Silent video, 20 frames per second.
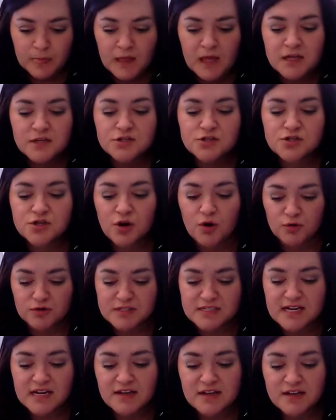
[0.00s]
So
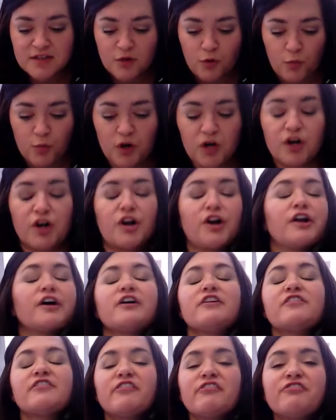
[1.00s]
say the word
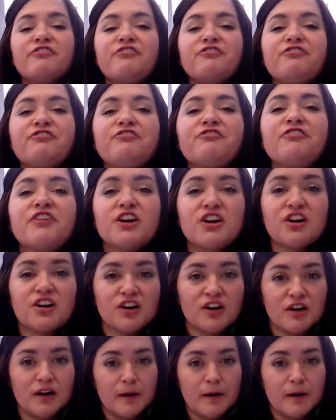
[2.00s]
fur.